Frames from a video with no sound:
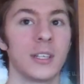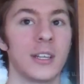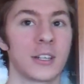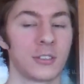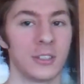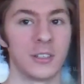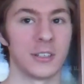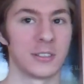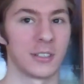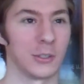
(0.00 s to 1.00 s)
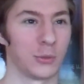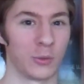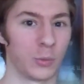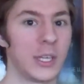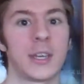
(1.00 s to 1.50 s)
actually does like sort
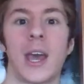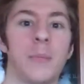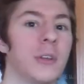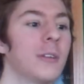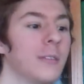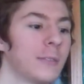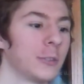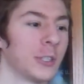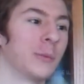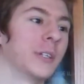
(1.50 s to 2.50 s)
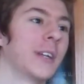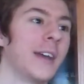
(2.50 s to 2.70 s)
of recap it for a little bit.